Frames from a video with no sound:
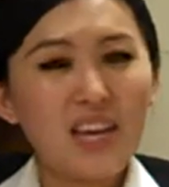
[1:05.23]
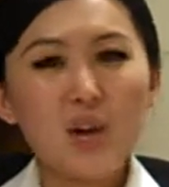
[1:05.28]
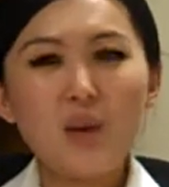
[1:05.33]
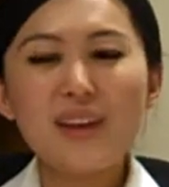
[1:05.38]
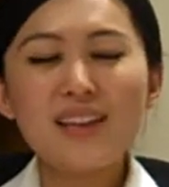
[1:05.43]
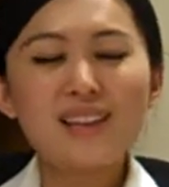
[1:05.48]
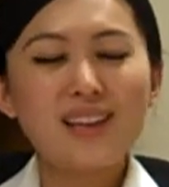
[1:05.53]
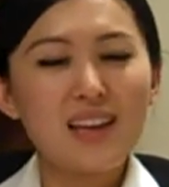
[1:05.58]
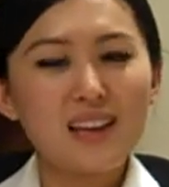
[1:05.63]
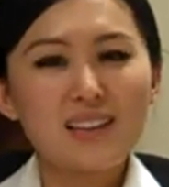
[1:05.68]

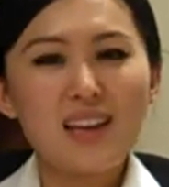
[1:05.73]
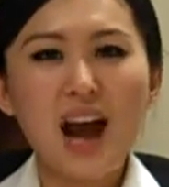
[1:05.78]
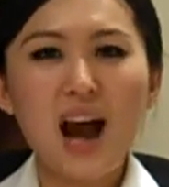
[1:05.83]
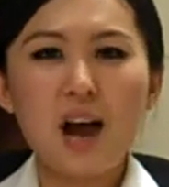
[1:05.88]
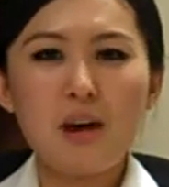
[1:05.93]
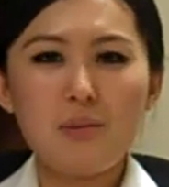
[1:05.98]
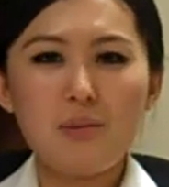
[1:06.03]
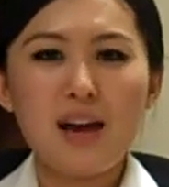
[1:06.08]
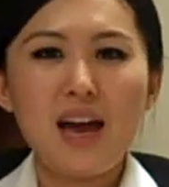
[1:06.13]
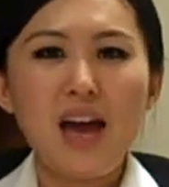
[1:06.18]
During that
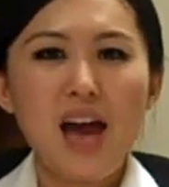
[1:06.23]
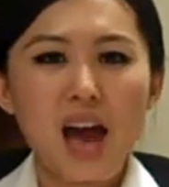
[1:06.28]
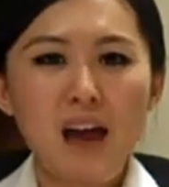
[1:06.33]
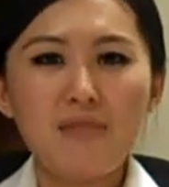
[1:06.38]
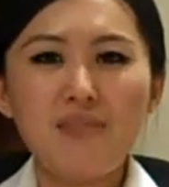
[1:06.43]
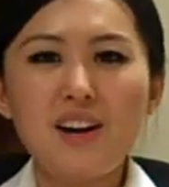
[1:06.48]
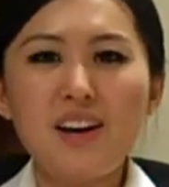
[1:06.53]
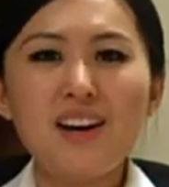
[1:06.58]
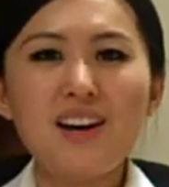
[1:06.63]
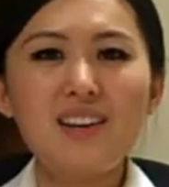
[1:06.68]
time,
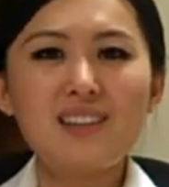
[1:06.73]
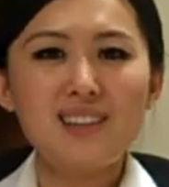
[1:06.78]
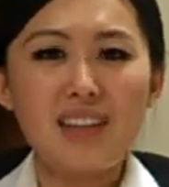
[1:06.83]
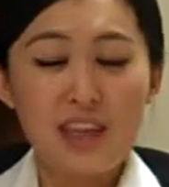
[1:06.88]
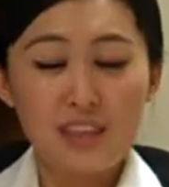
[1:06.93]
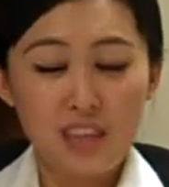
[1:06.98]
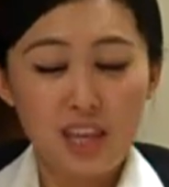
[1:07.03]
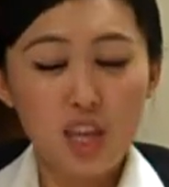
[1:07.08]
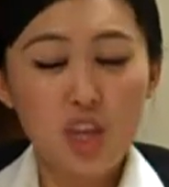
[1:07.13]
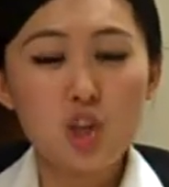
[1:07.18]
I've learned
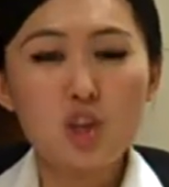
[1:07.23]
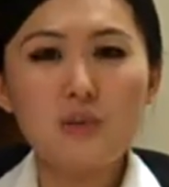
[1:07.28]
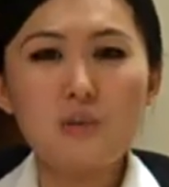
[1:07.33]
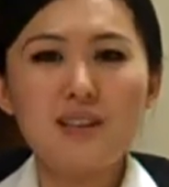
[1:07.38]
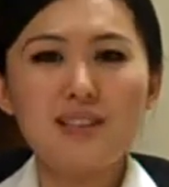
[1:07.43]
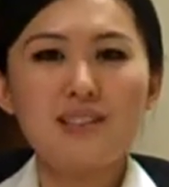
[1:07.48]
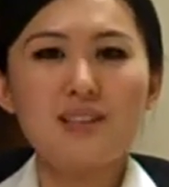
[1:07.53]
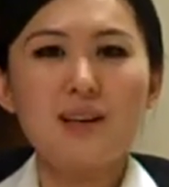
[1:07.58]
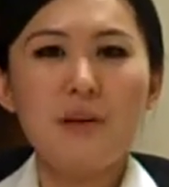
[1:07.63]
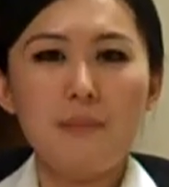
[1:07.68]
an
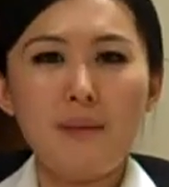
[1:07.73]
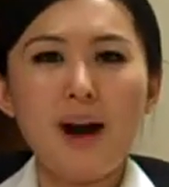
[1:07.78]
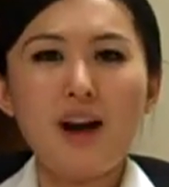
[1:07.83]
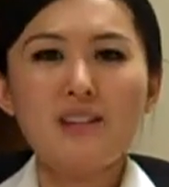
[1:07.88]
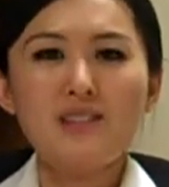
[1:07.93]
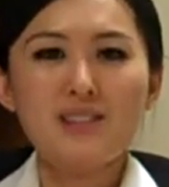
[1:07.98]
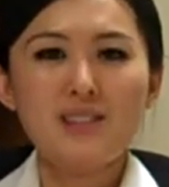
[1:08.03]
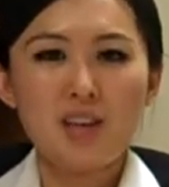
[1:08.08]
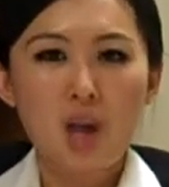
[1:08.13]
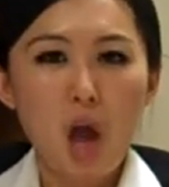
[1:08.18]
enormous
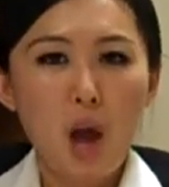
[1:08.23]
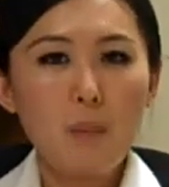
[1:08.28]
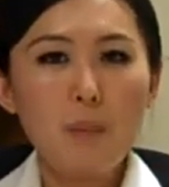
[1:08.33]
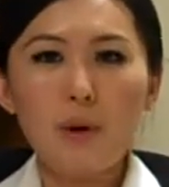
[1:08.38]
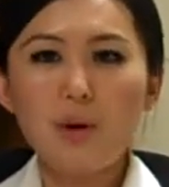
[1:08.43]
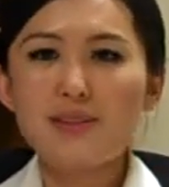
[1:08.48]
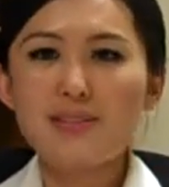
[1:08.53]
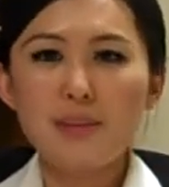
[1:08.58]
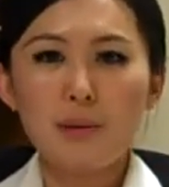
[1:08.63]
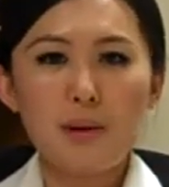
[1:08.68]
amount,
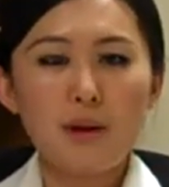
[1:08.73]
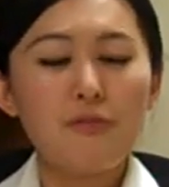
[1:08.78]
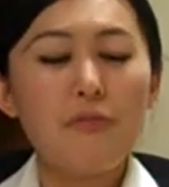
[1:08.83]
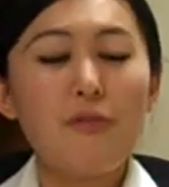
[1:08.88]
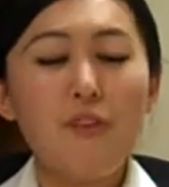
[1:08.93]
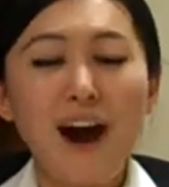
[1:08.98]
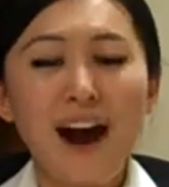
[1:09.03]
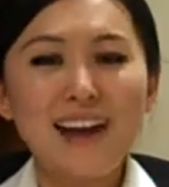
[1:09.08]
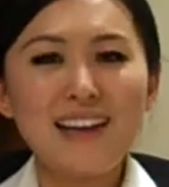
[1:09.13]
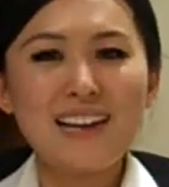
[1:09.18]
both
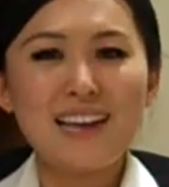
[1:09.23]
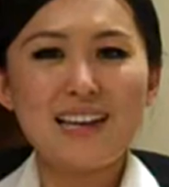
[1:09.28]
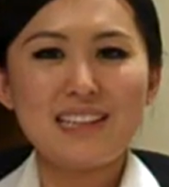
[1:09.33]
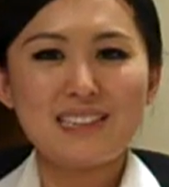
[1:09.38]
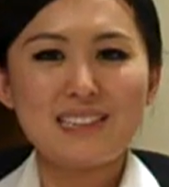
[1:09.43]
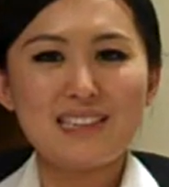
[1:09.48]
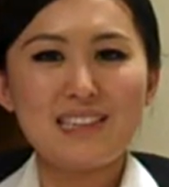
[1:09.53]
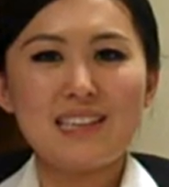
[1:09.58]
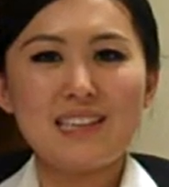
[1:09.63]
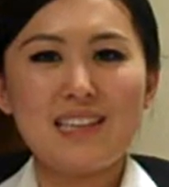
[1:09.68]
about
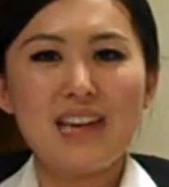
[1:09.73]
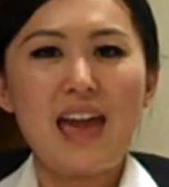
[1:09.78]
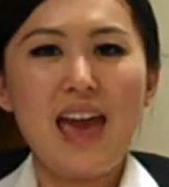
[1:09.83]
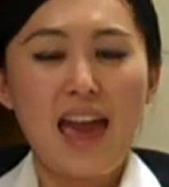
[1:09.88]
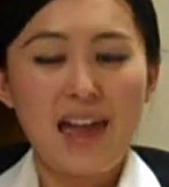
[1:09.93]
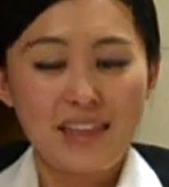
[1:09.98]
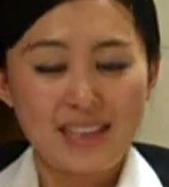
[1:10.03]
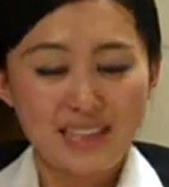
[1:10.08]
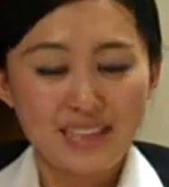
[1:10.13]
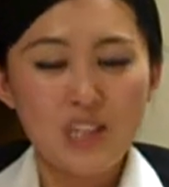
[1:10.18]
finance
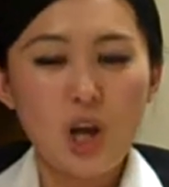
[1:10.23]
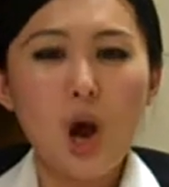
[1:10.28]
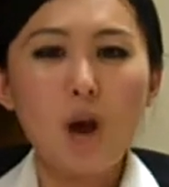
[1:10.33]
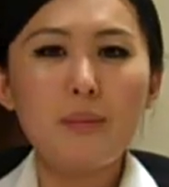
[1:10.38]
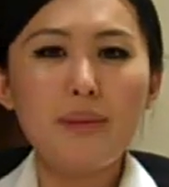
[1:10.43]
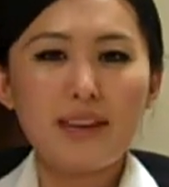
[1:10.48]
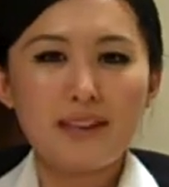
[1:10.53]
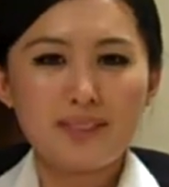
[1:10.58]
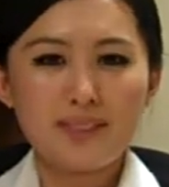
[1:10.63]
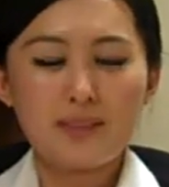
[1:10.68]
and
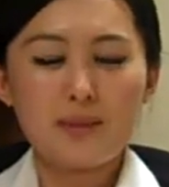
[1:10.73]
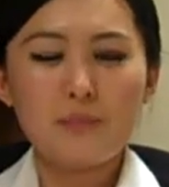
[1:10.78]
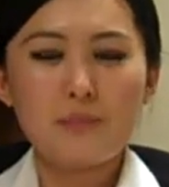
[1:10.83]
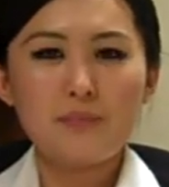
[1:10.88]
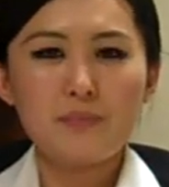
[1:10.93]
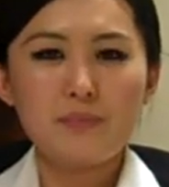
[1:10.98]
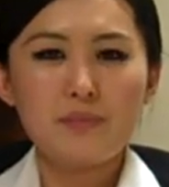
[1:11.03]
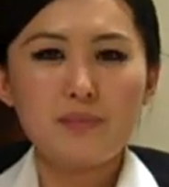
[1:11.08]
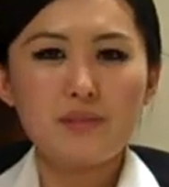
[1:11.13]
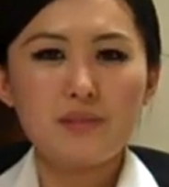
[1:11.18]
economics.
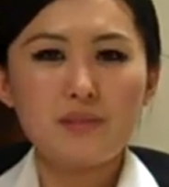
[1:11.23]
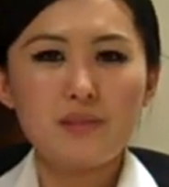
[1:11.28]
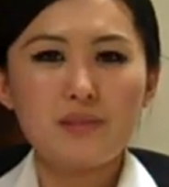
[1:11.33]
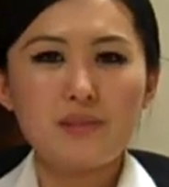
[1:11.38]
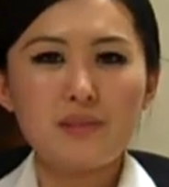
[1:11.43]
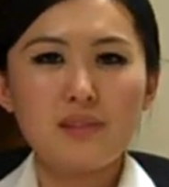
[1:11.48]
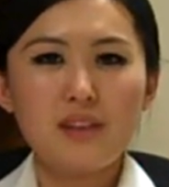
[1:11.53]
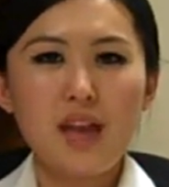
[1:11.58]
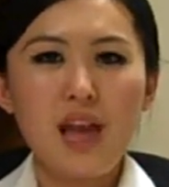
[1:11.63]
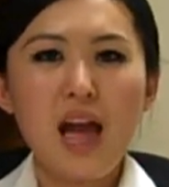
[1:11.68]

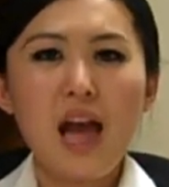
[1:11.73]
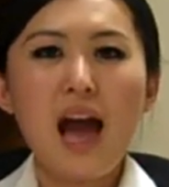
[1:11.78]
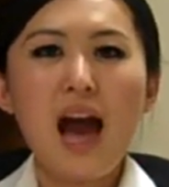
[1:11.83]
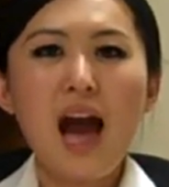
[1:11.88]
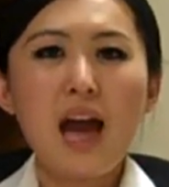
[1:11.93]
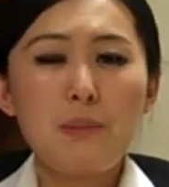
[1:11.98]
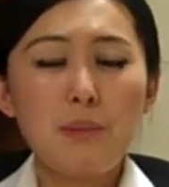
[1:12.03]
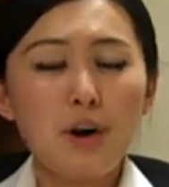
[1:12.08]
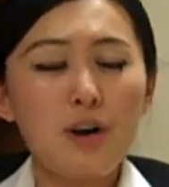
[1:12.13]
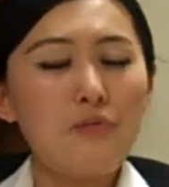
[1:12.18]

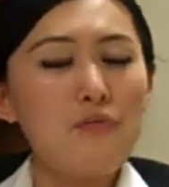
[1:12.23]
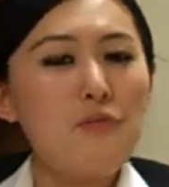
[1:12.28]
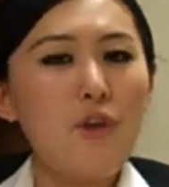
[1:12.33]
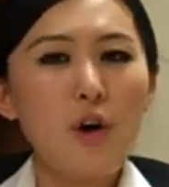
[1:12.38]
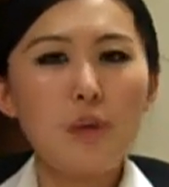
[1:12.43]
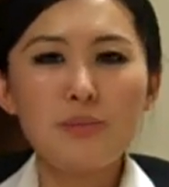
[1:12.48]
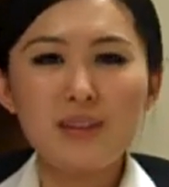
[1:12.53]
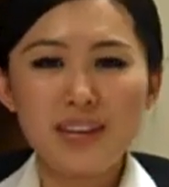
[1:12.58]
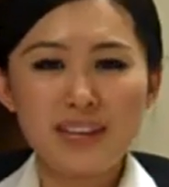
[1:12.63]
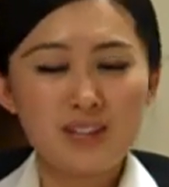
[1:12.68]
I
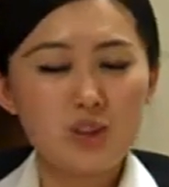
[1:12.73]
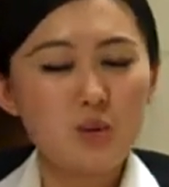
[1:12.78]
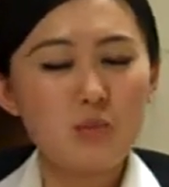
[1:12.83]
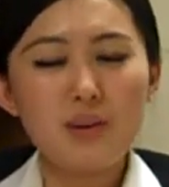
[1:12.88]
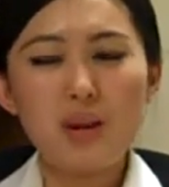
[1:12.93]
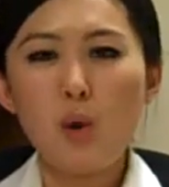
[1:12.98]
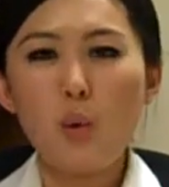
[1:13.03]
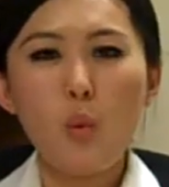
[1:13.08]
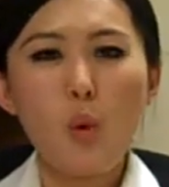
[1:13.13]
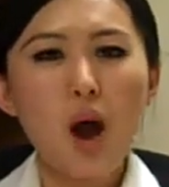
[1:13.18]
performed
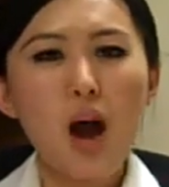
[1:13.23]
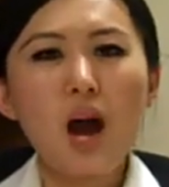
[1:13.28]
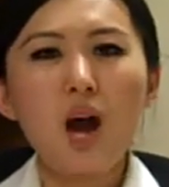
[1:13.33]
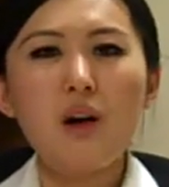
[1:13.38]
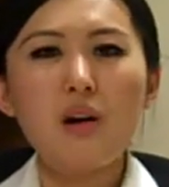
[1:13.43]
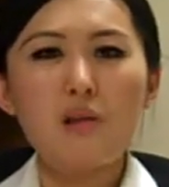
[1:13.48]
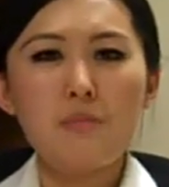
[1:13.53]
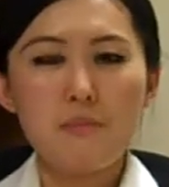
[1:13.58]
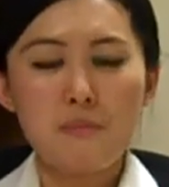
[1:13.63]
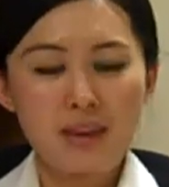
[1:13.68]
extremely
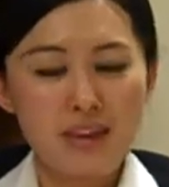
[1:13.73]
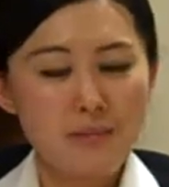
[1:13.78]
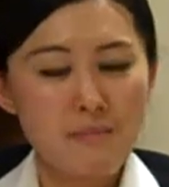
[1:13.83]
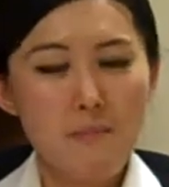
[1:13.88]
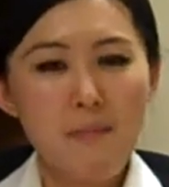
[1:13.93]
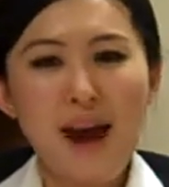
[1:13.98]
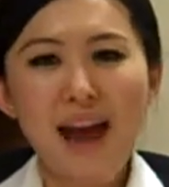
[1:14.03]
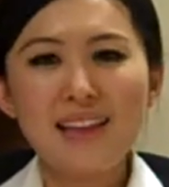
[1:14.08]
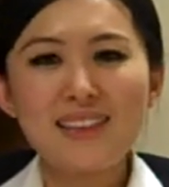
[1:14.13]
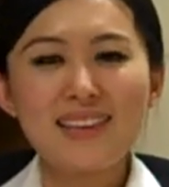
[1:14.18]
well
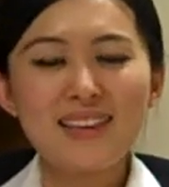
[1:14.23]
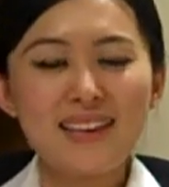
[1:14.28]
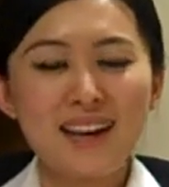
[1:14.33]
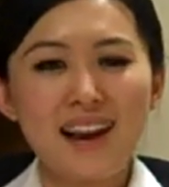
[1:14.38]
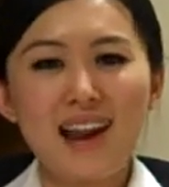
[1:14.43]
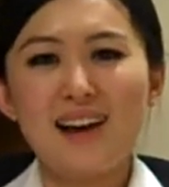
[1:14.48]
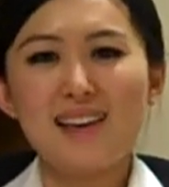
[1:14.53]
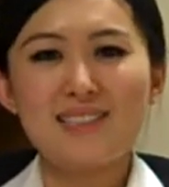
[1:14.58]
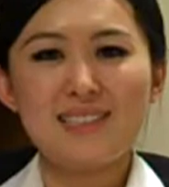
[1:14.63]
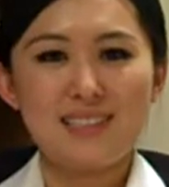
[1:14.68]
in many
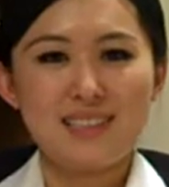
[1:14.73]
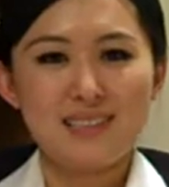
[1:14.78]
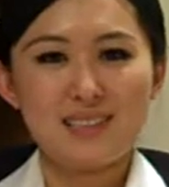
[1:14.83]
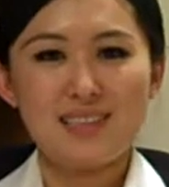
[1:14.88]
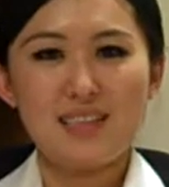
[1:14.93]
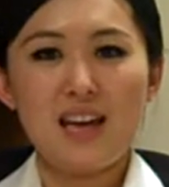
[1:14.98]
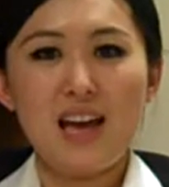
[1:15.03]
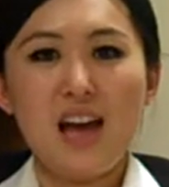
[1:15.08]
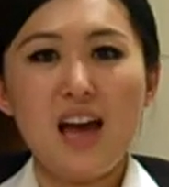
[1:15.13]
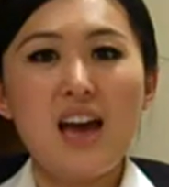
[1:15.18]

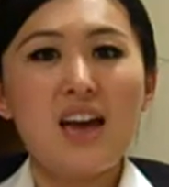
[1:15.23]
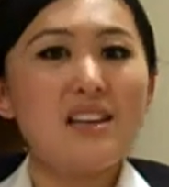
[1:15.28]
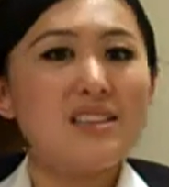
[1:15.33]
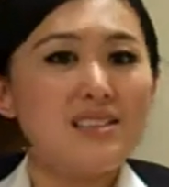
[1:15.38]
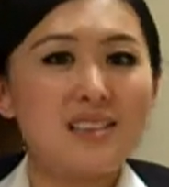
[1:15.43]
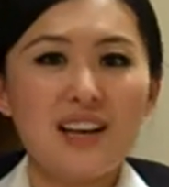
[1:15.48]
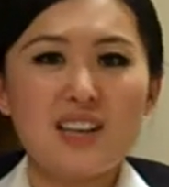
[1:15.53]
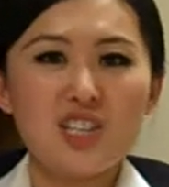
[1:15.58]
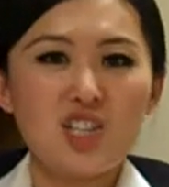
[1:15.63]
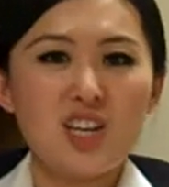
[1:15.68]
classes,
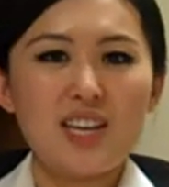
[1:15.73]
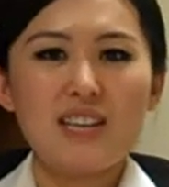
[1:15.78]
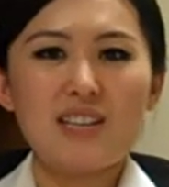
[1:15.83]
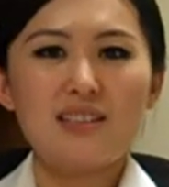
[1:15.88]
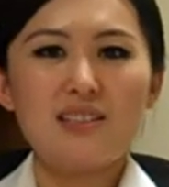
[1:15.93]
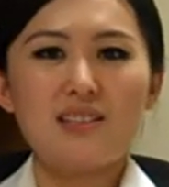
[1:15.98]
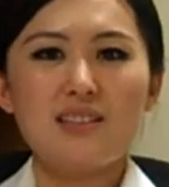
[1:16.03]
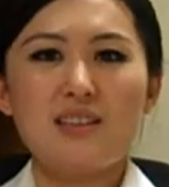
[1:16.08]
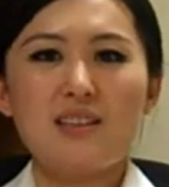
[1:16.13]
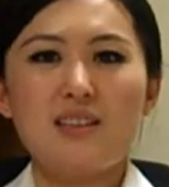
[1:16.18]
such
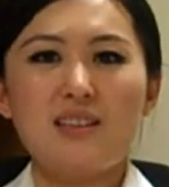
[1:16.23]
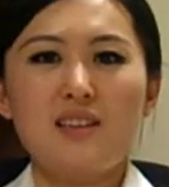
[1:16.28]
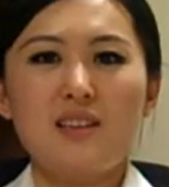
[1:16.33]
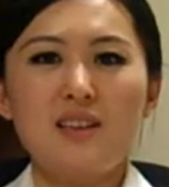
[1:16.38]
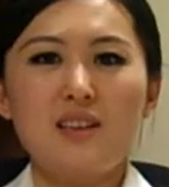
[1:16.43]
as